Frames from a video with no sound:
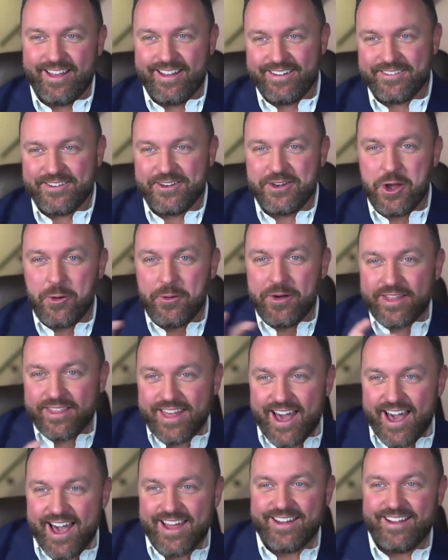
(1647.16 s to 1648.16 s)
knowing
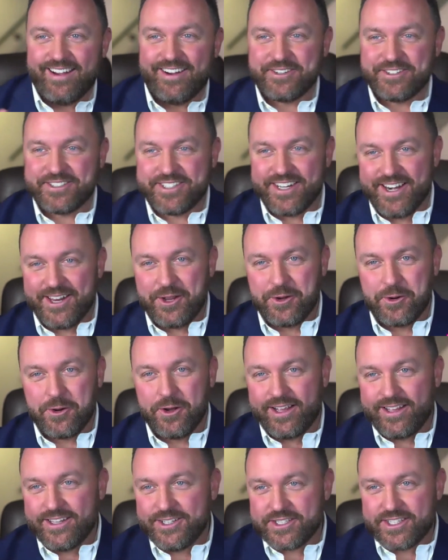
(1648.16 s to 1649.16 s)
that, understanding
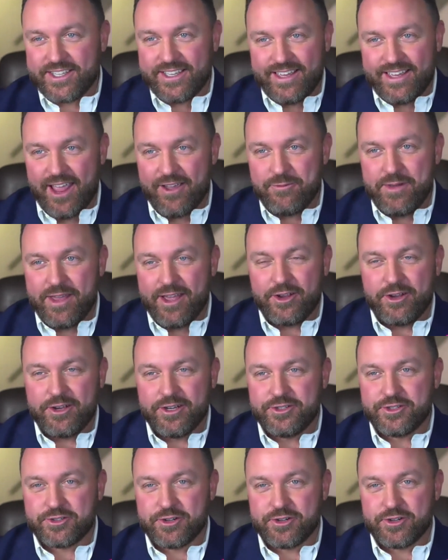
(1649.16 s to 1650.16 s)
it just gave me a
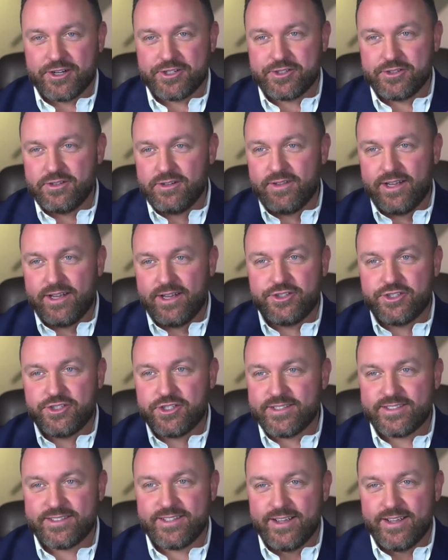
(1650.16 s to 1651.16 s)
good structure of like,
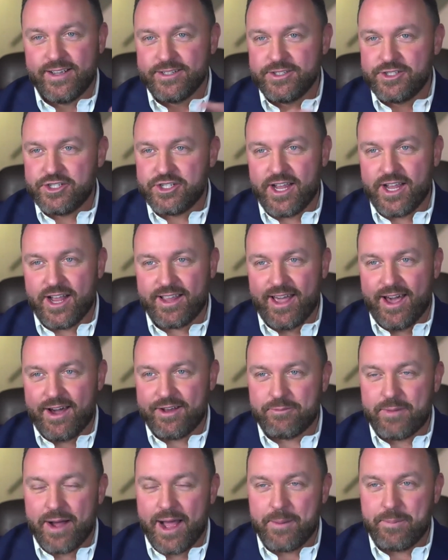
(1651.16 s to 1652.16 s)
just check
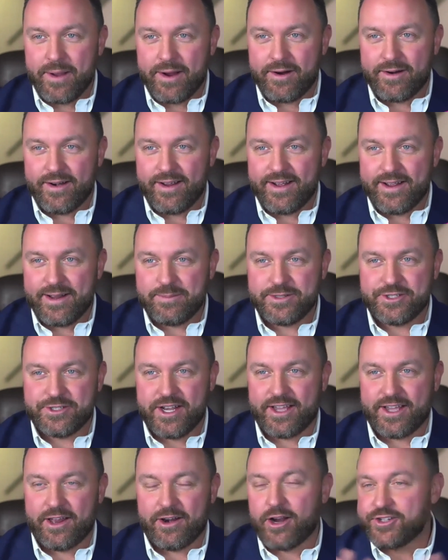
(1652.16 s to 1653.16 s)
out of my paradigms,
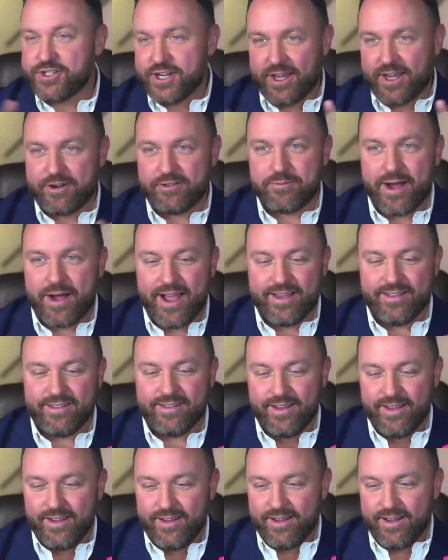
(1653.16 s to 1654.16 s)
check out of my
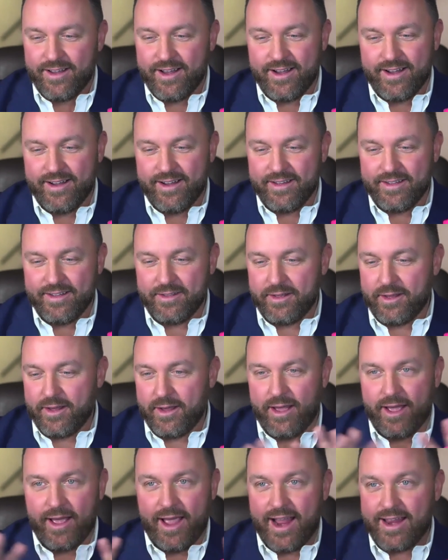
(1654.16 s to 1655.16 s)

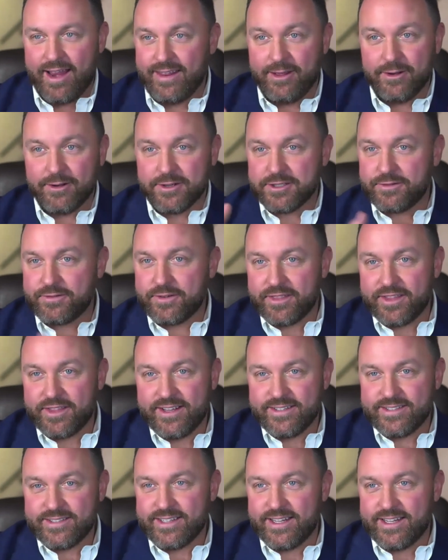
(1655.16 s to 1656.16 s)
ideals for
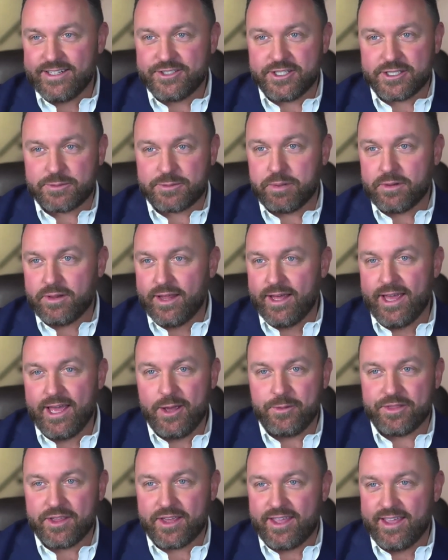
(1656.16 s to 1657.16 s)
this, and just
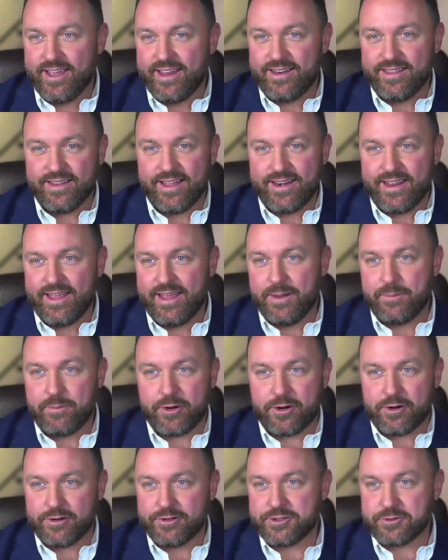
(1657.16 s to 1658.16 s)
play with the kid and let him
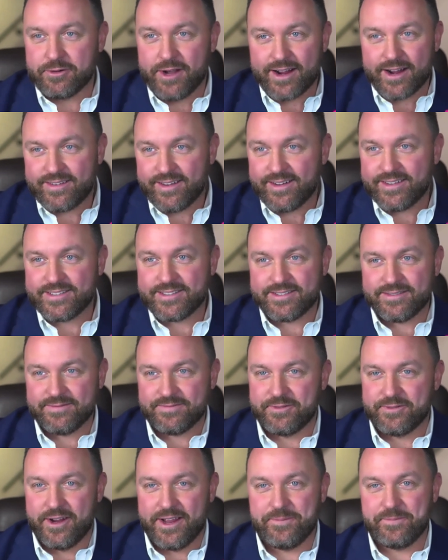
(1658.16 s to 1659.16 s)
or her direct us.
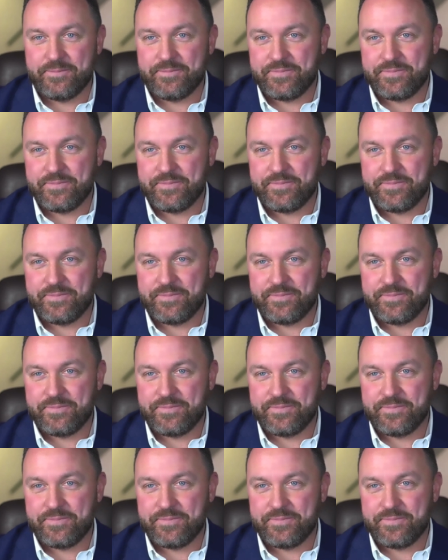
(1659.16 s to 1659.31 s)
Right.